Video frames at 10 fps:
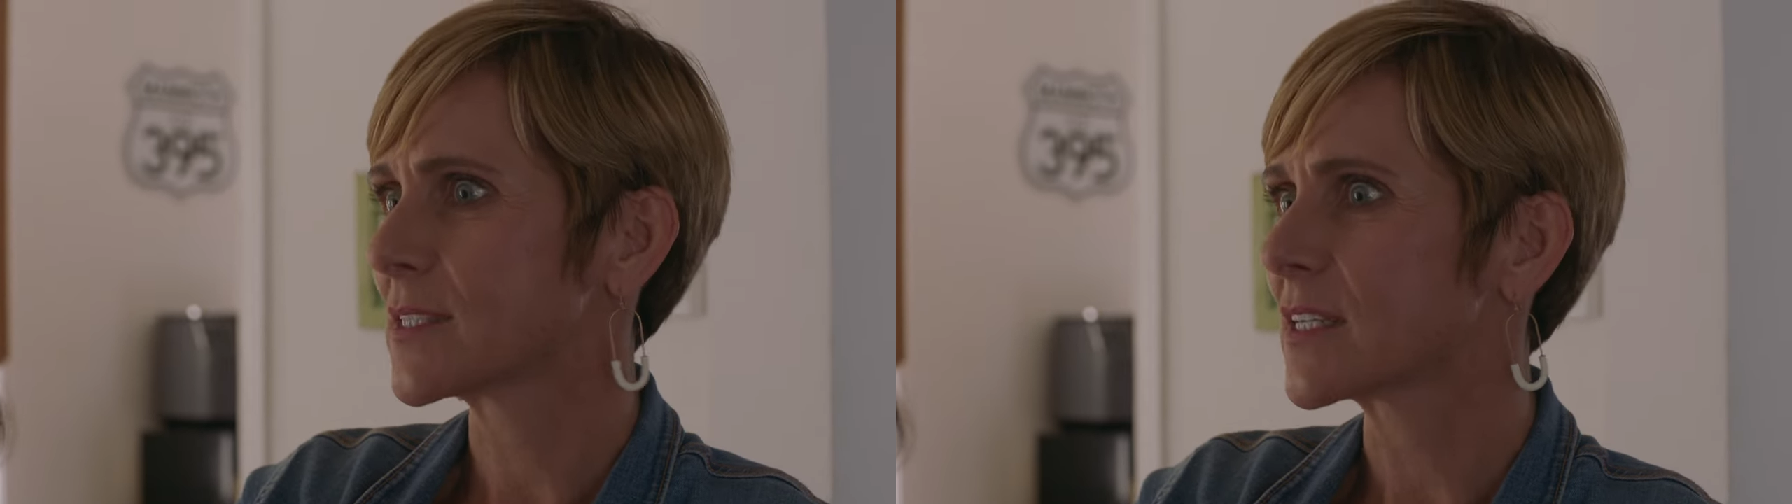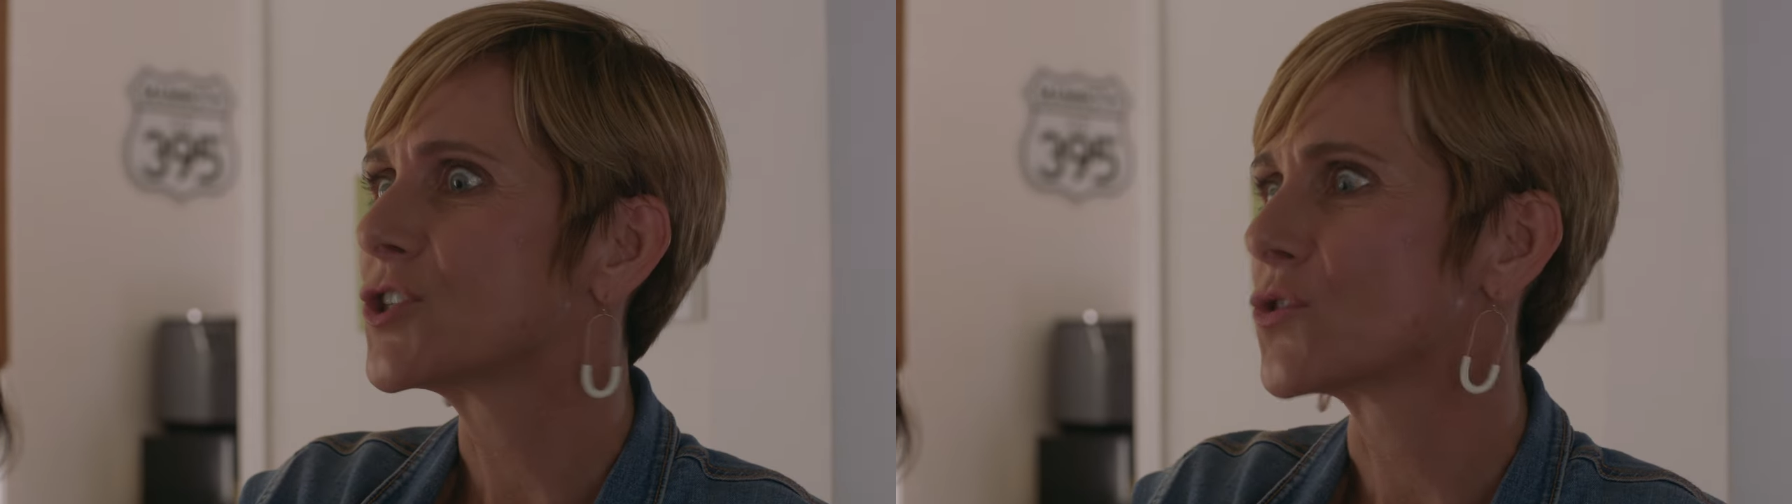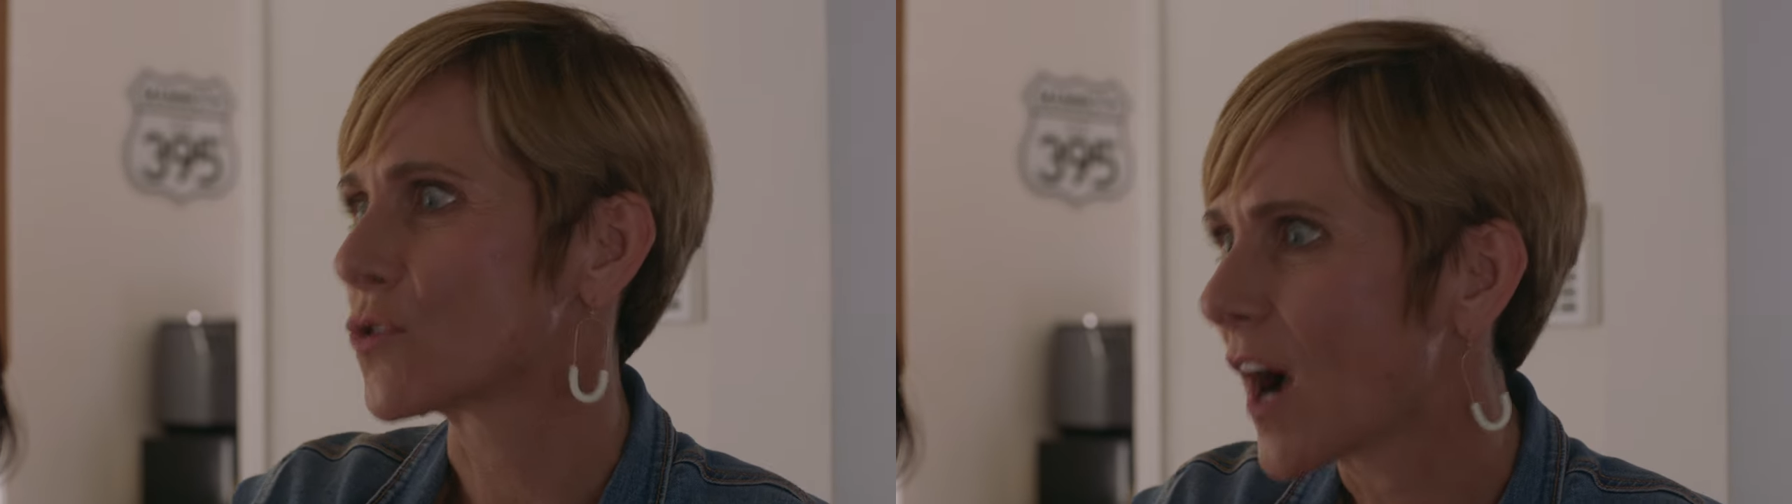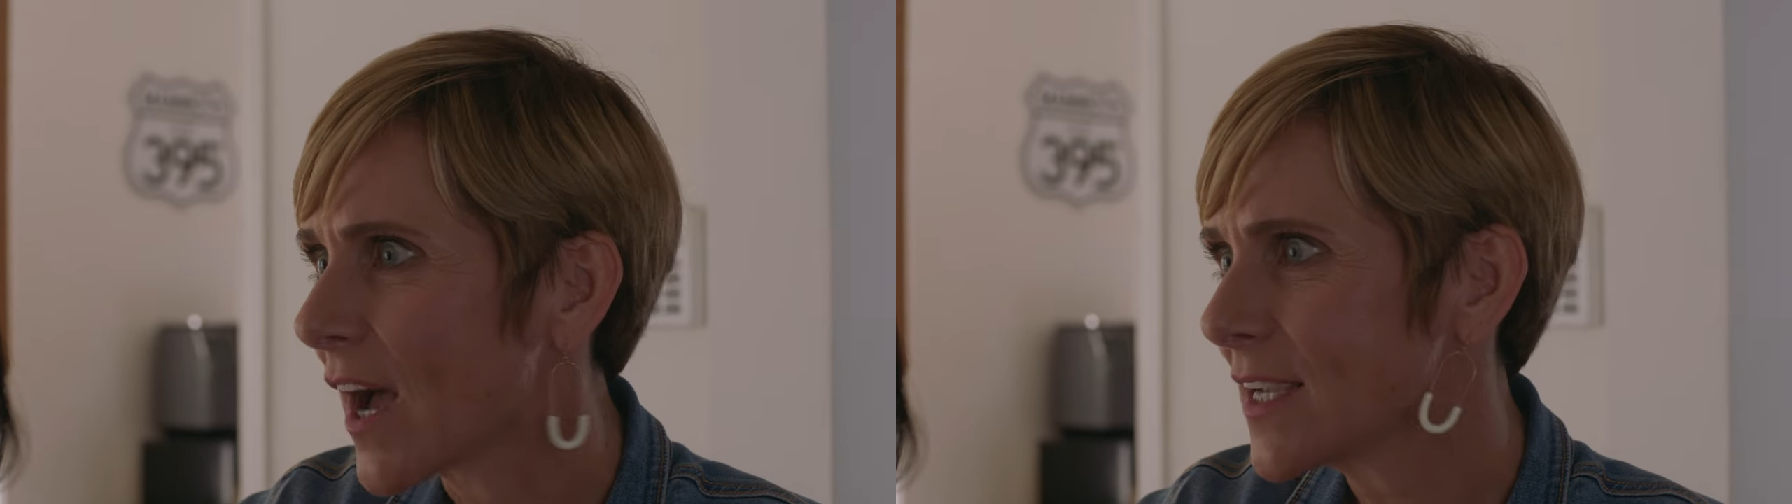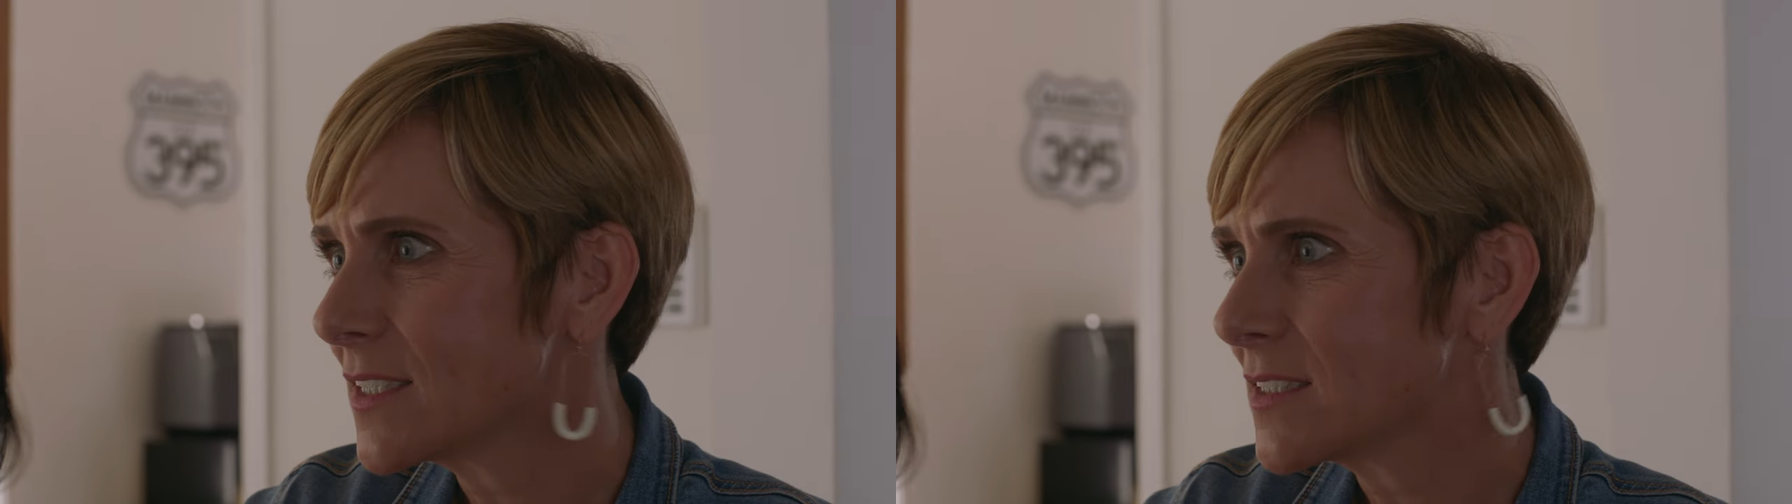sex, you
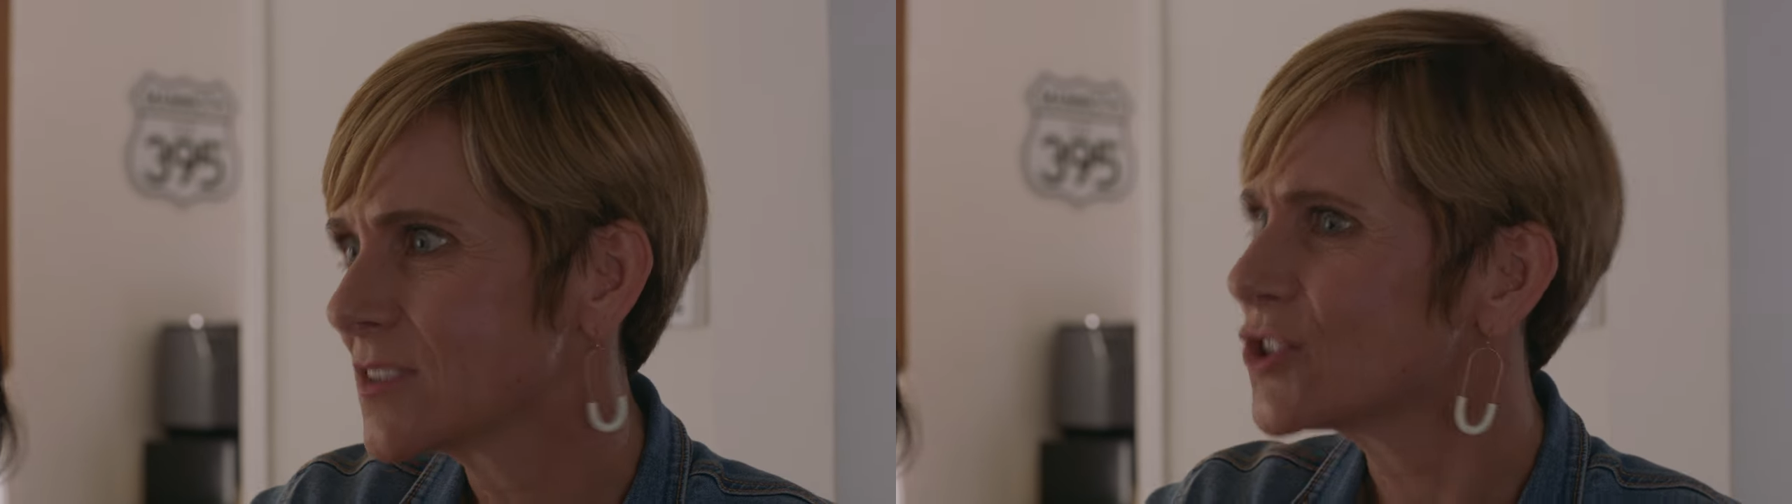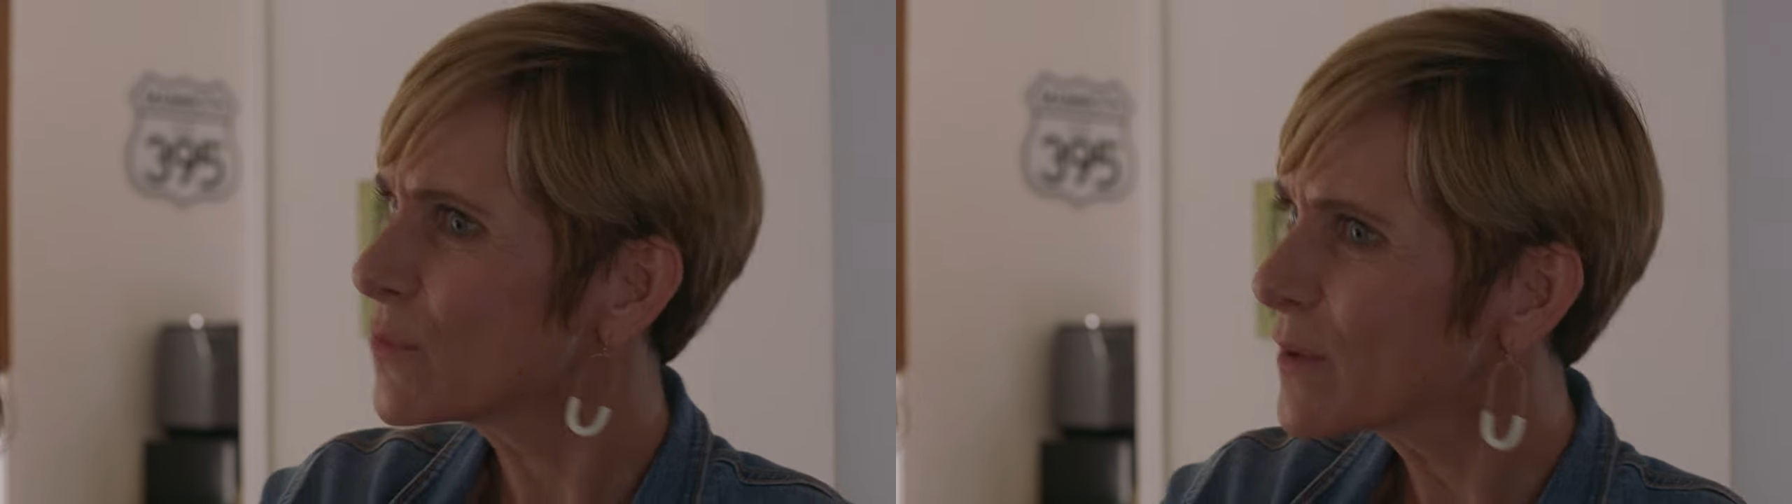cried? Do